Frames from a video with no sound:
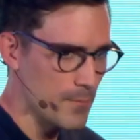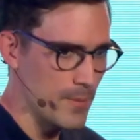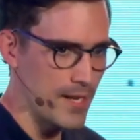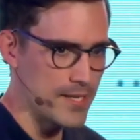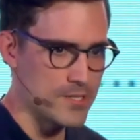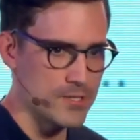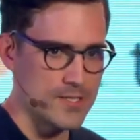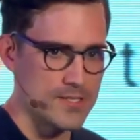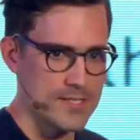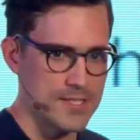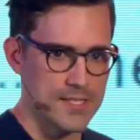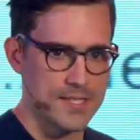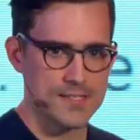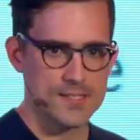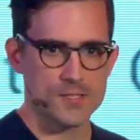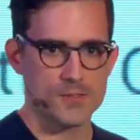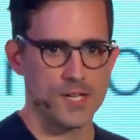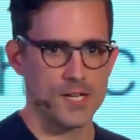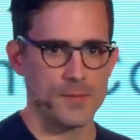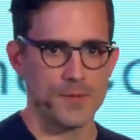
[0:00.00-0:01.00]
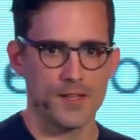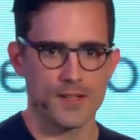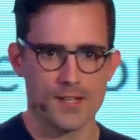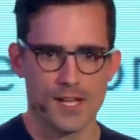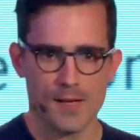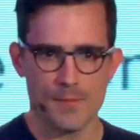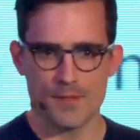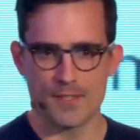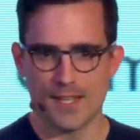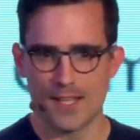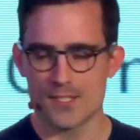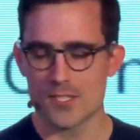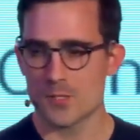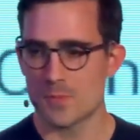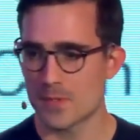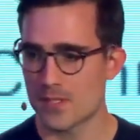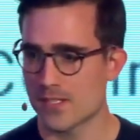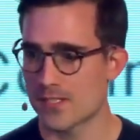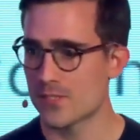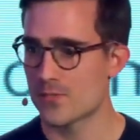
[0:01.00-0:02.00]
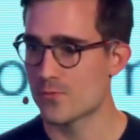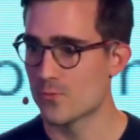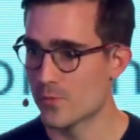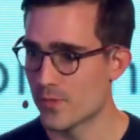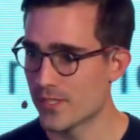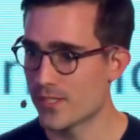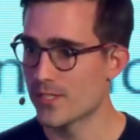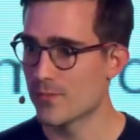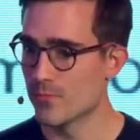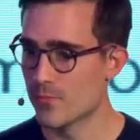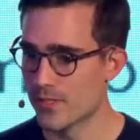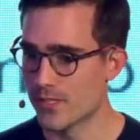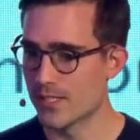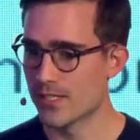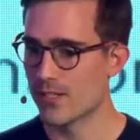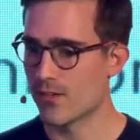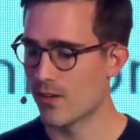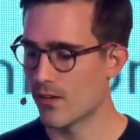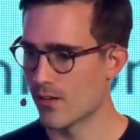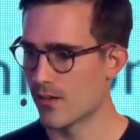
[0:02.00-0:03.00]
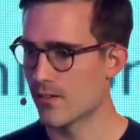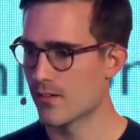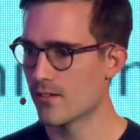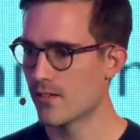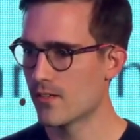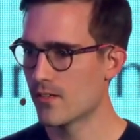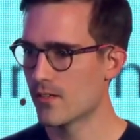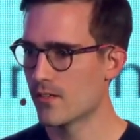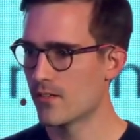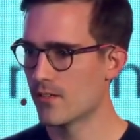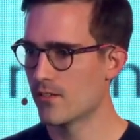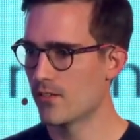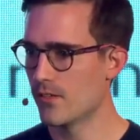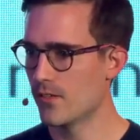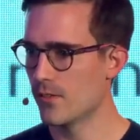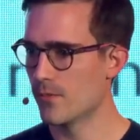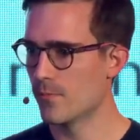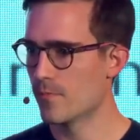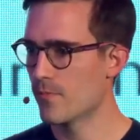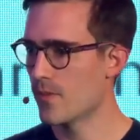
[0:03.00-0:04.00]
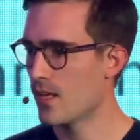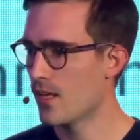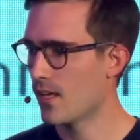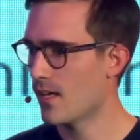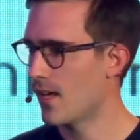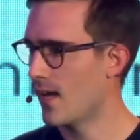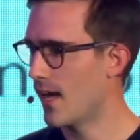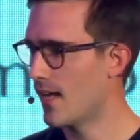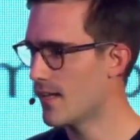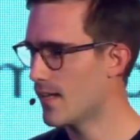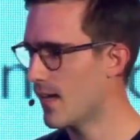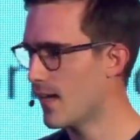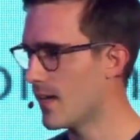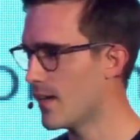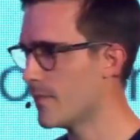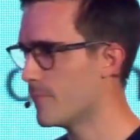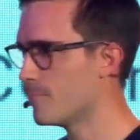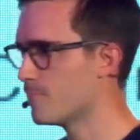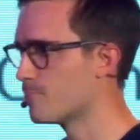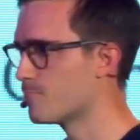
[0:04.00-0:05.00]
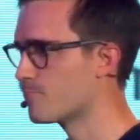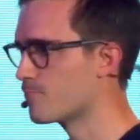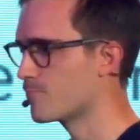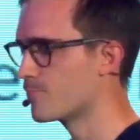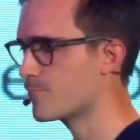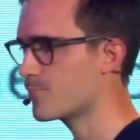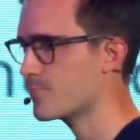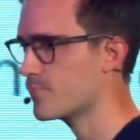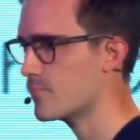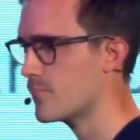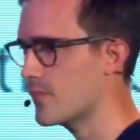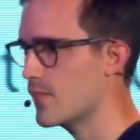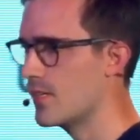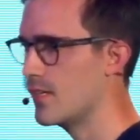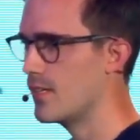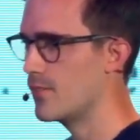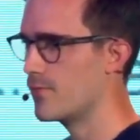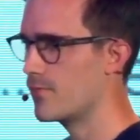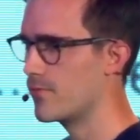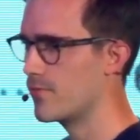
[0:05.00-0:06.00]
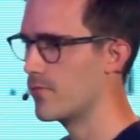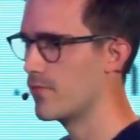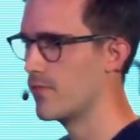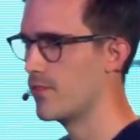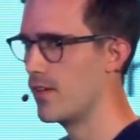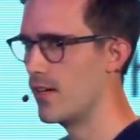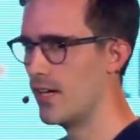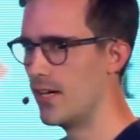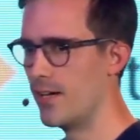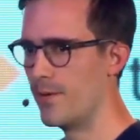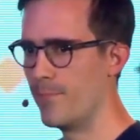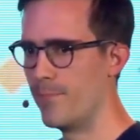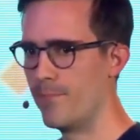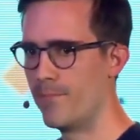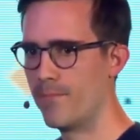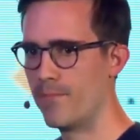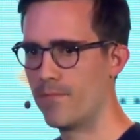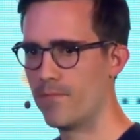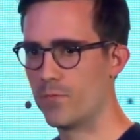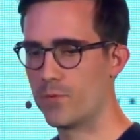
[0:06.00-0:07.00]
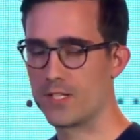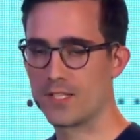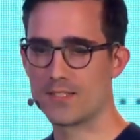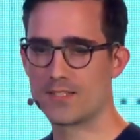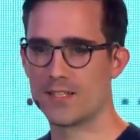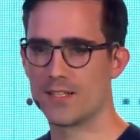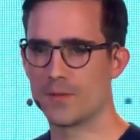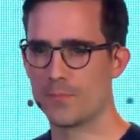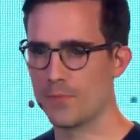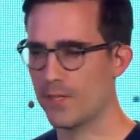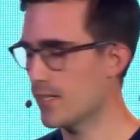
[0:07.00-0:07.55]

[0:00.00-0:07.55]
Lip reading: as you can see, it's incredibly uncommon. That's just because it's really, really hard to do. And yet, if we can state it